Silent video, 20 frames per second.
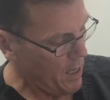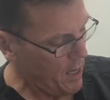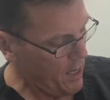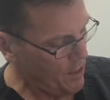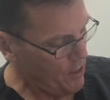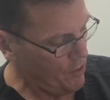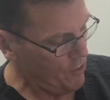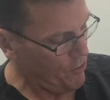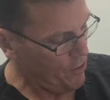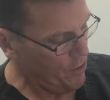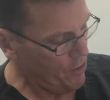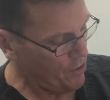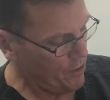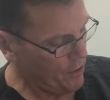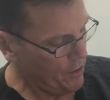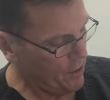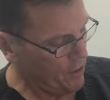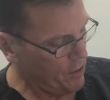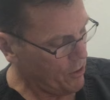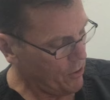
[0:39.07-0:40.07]
and you
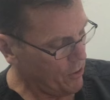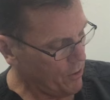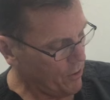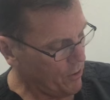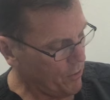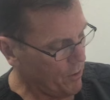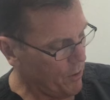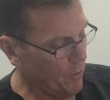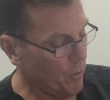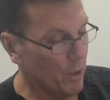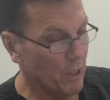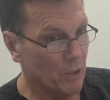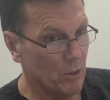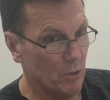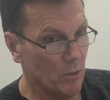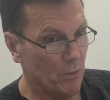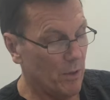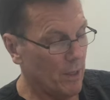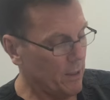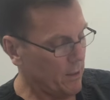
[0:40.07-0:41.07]
usually two to three
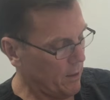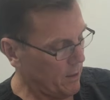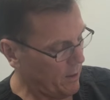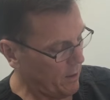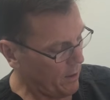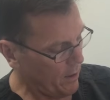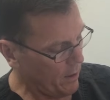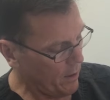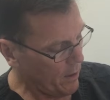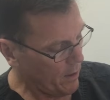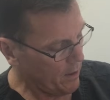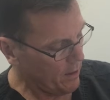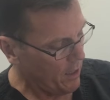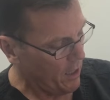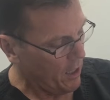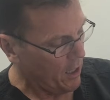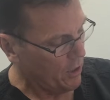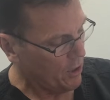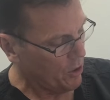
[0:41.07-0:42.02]
weeks of exercise,